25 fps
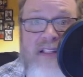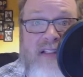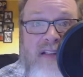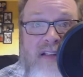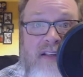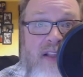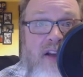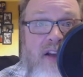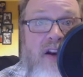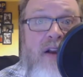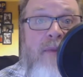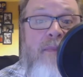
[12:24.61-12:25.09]

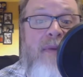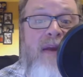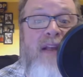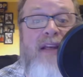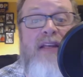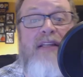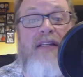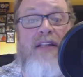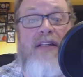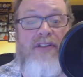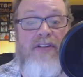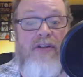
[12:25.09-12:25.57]
obviously they're
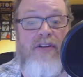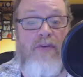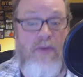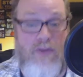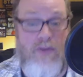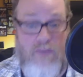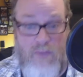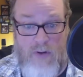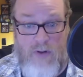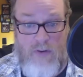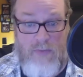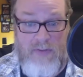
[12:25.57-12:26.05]
not paying
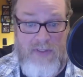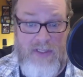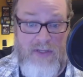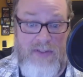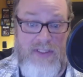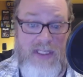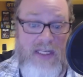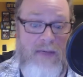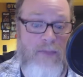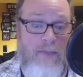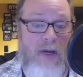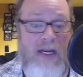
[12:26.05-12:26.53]
attention to what's
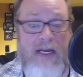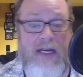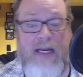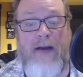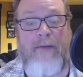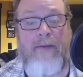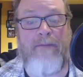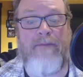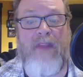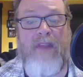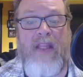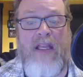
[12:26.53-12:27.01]
wrong with their
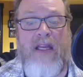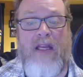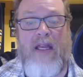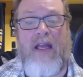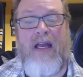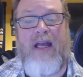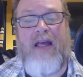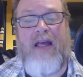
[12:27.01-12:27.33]
team right now.